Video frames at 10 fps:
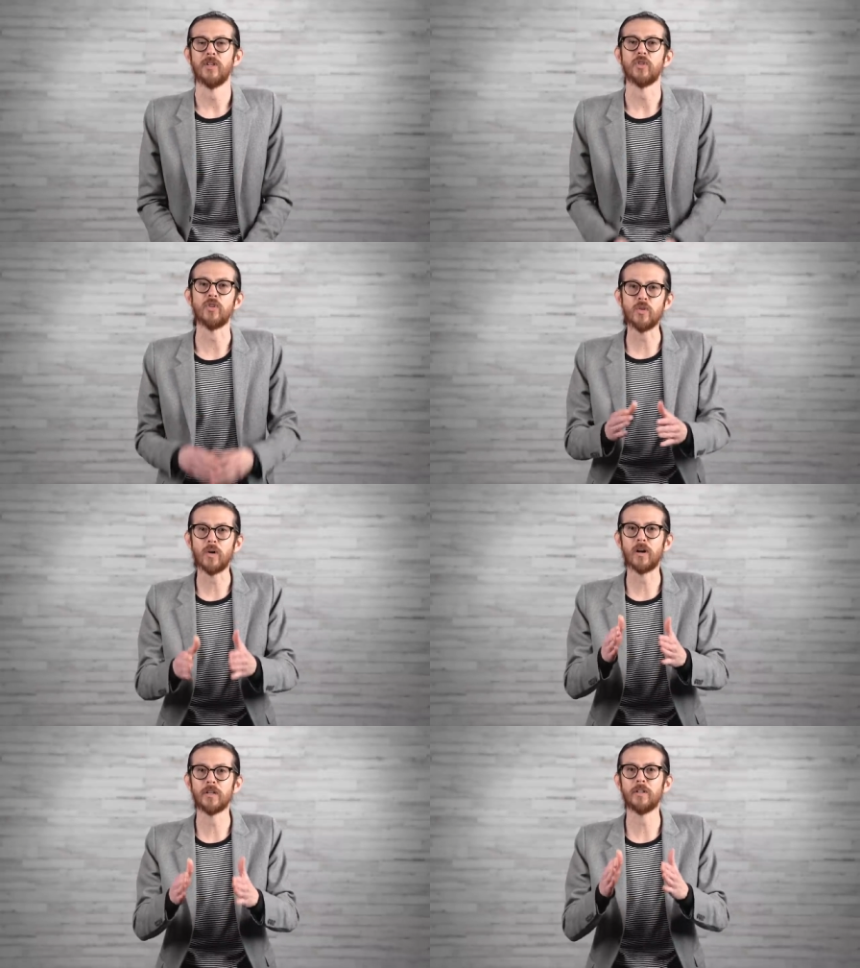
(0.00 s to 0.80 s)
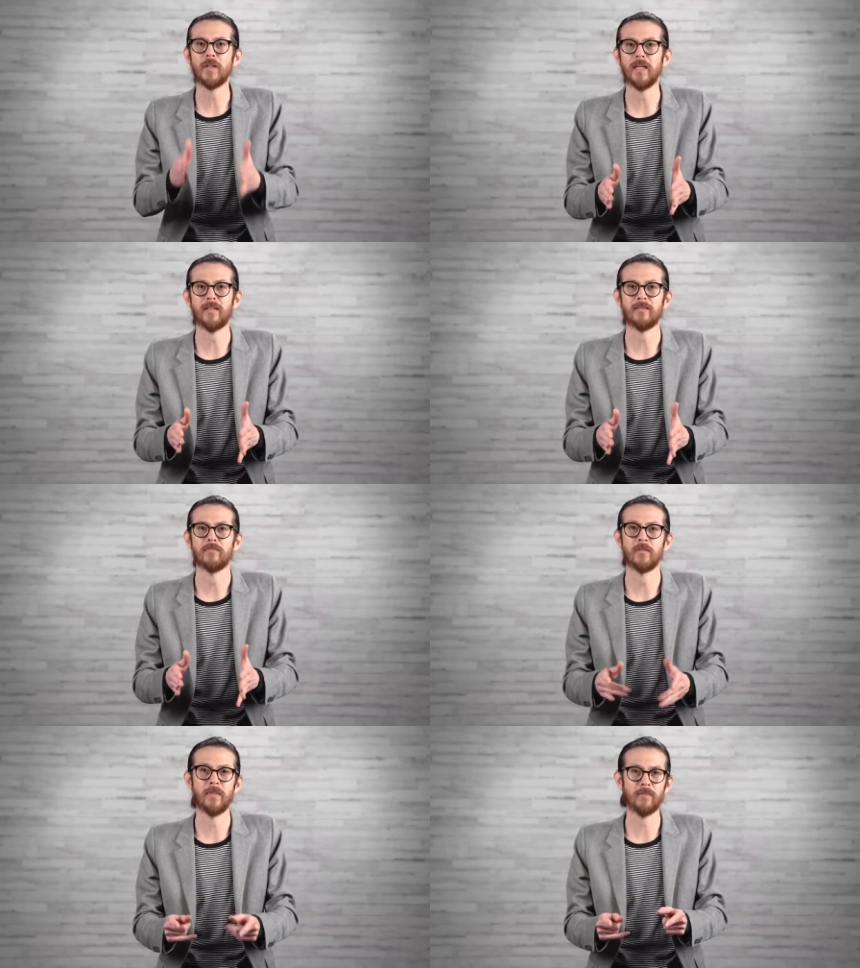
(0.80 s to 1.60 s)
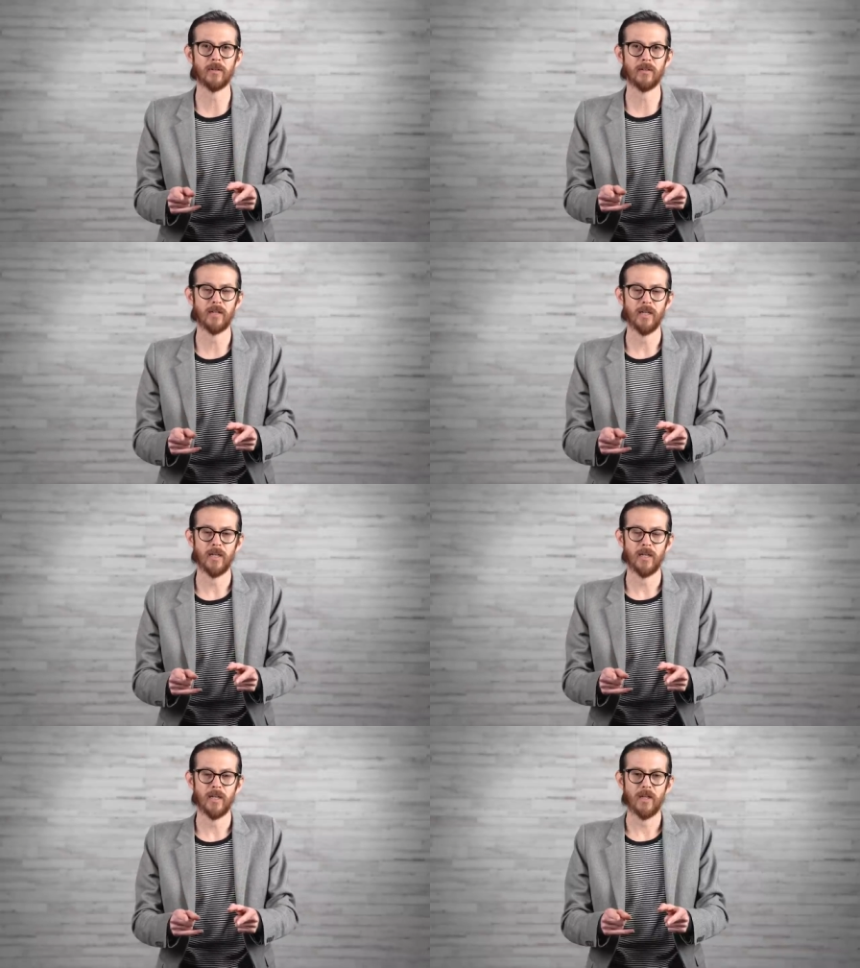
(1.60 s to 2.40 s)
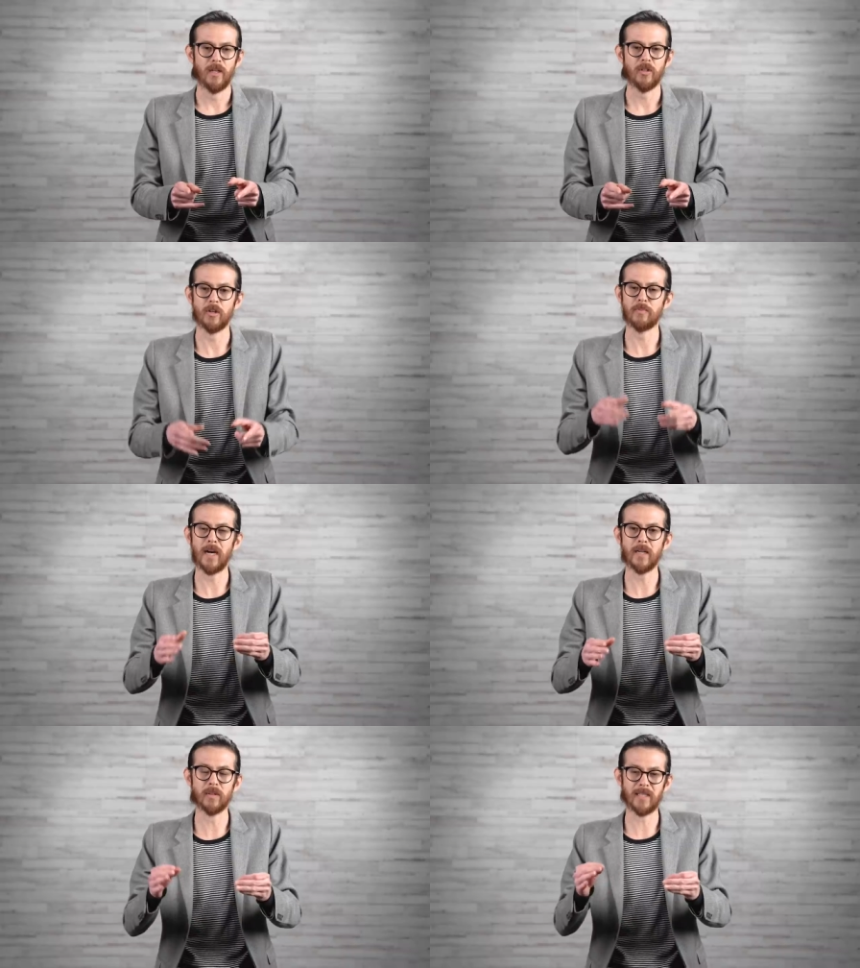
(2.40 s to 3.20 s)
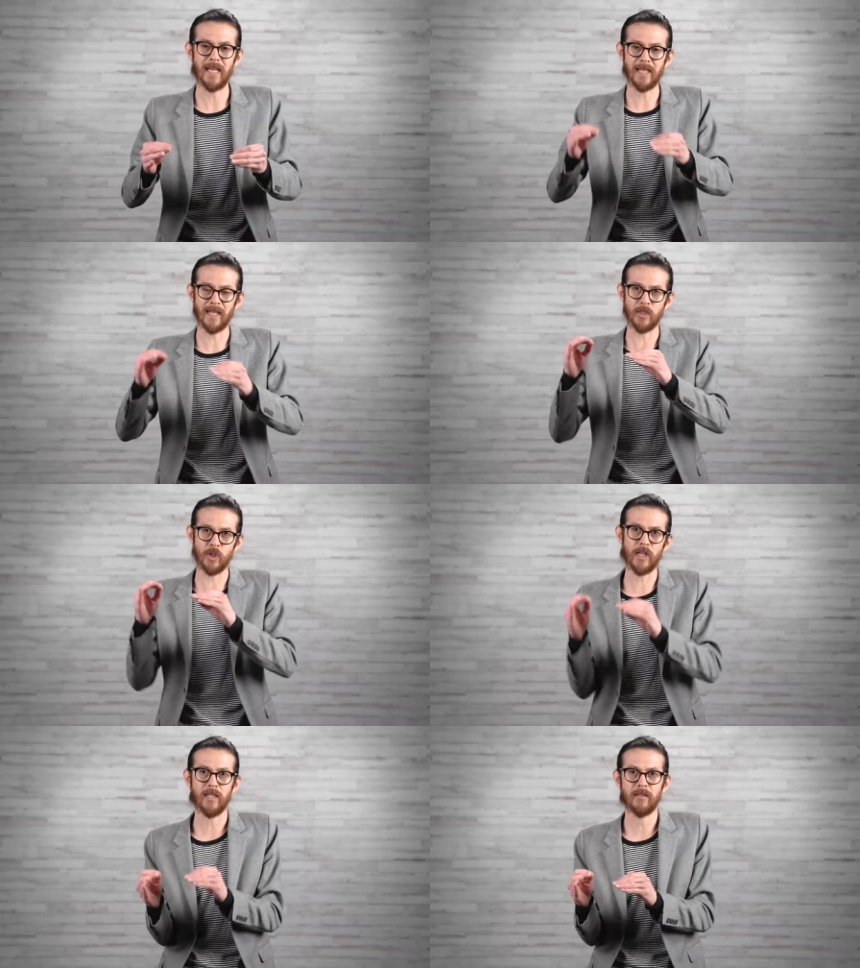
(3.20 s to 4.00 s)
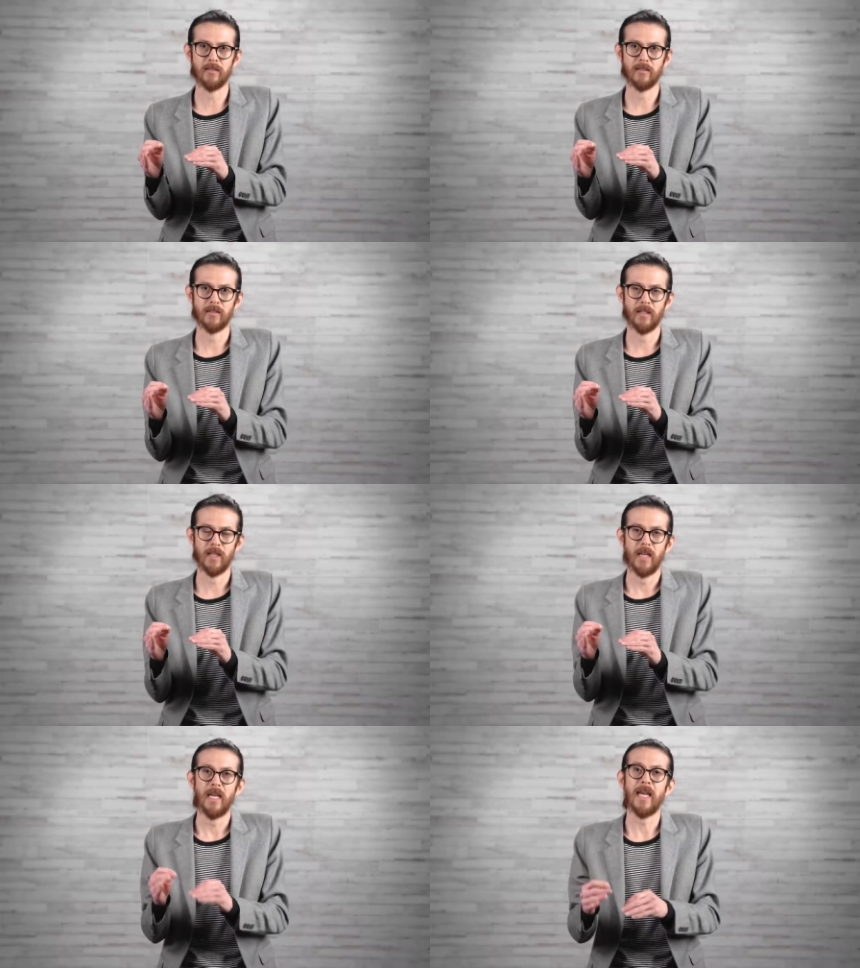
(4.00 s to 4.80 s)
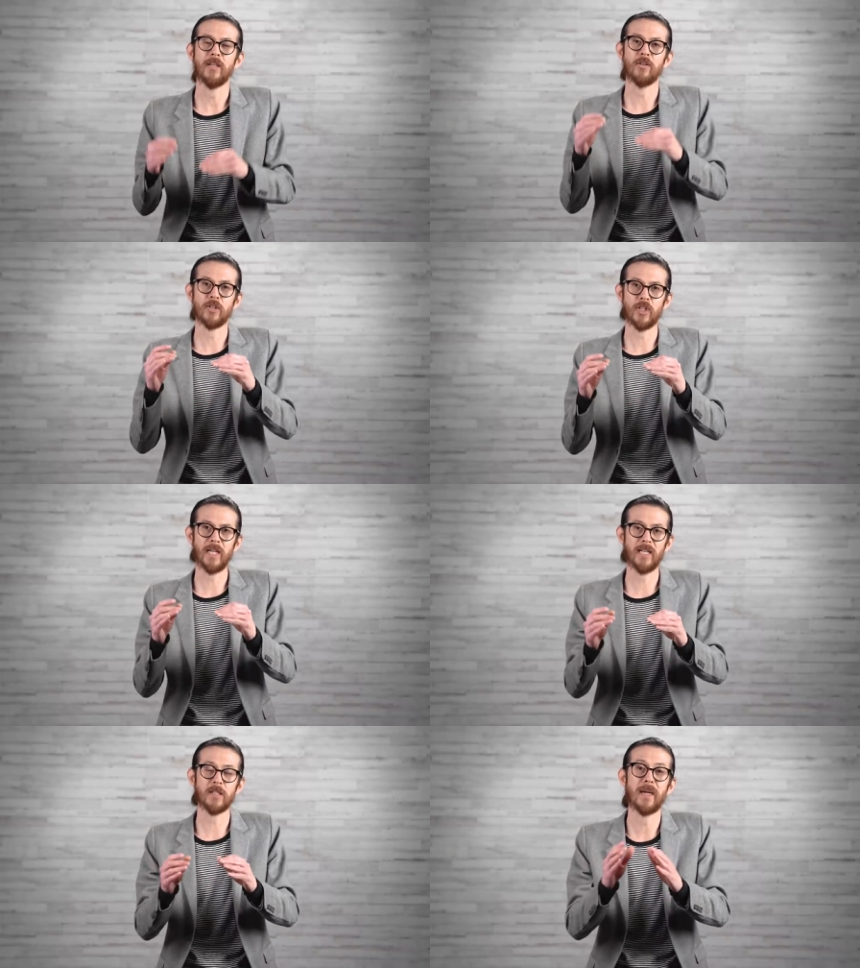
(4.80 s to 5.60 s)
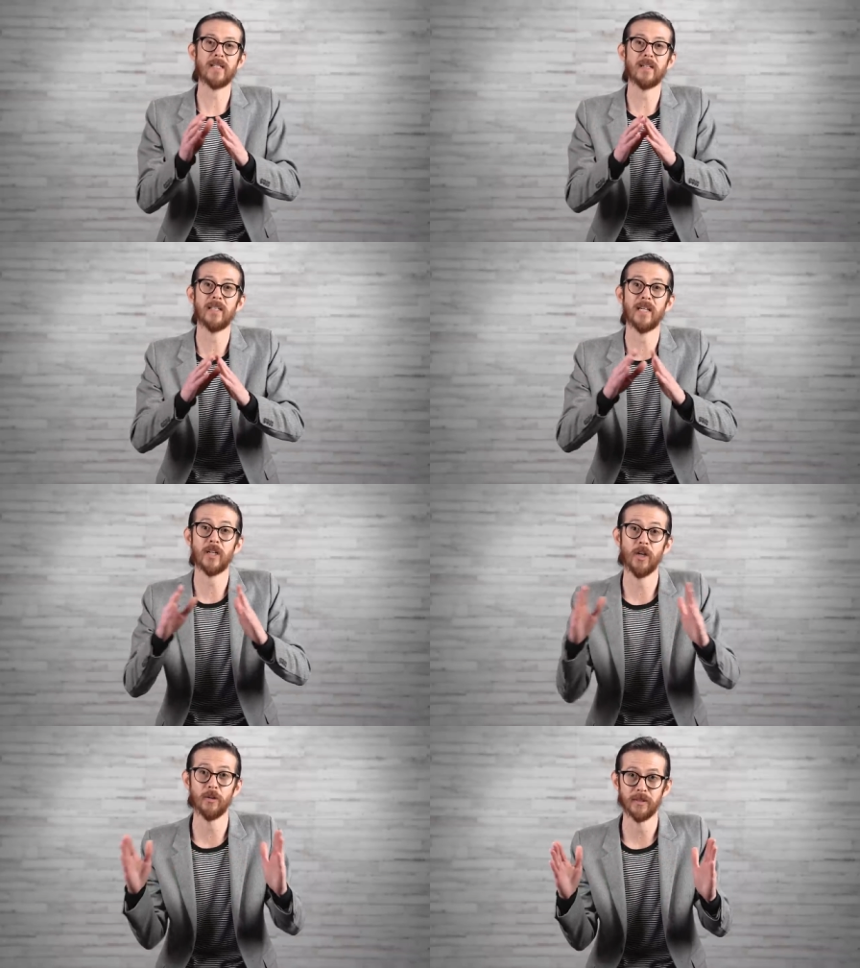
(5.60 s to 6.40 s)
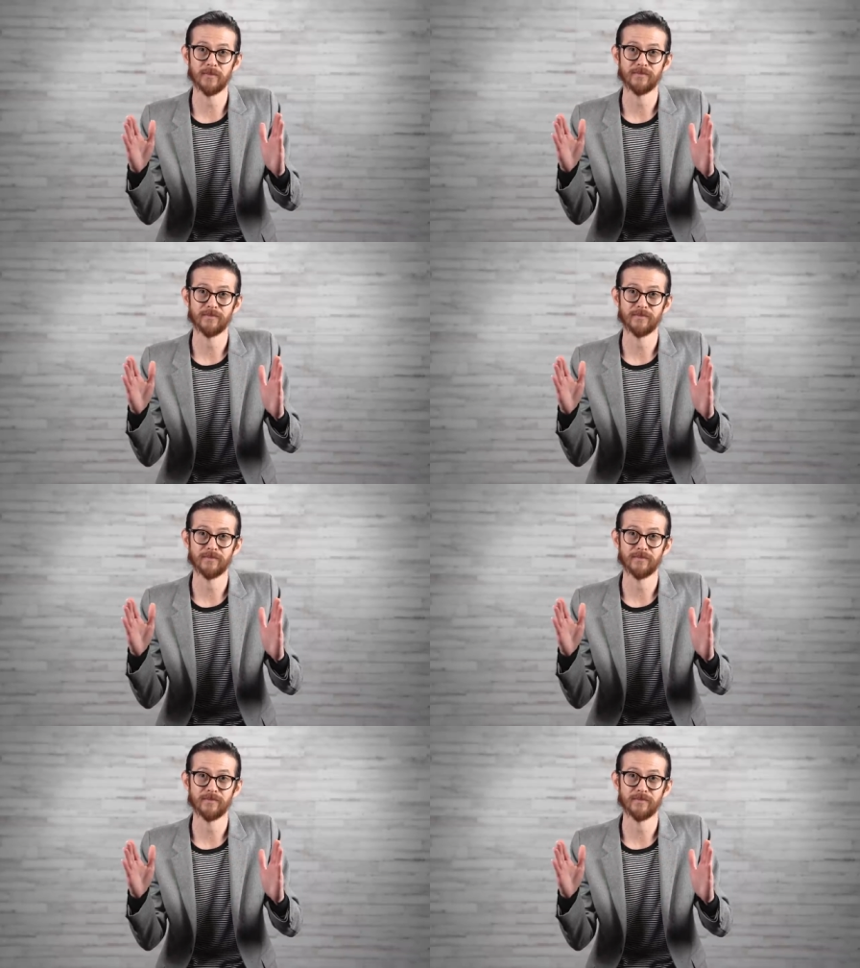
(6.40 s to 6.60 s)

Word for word: You are unique. Remember, your body will take a gene, and your gene is basically a code.